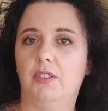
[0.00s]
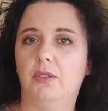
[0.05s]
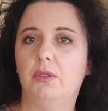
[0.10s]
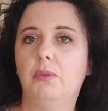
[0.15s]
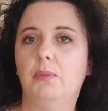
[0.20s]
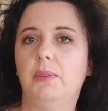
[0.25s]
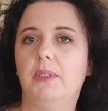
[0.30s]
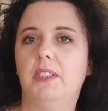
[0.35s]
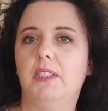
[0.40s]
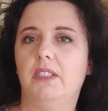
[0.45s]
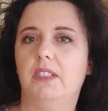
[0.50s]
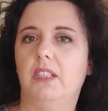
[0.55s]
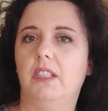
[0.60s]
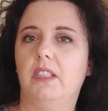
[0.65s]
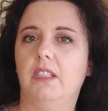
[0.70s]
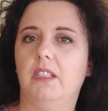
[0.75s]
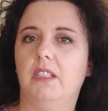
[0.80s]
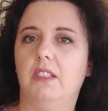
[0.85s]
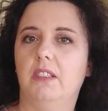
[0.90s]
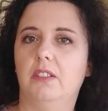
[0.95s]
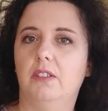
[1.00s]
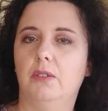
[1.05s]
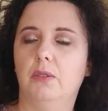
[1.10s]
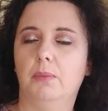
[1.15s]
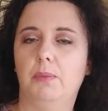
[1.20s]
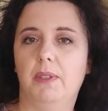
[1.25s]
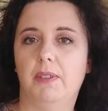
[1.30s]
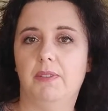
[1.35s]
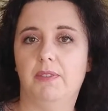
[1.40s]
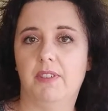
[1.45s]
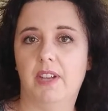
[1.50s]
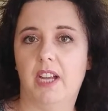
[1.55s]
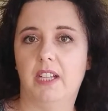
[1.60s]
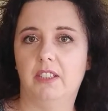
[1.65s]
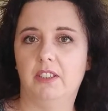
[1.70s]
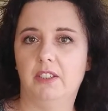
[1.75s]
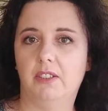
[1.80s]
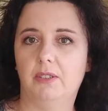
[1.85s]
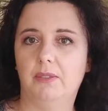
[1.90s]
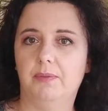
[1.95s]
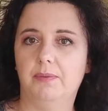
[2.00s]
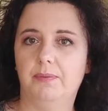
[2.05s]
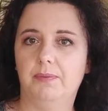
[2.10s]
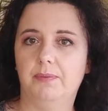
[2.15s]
to be seen, to be valued,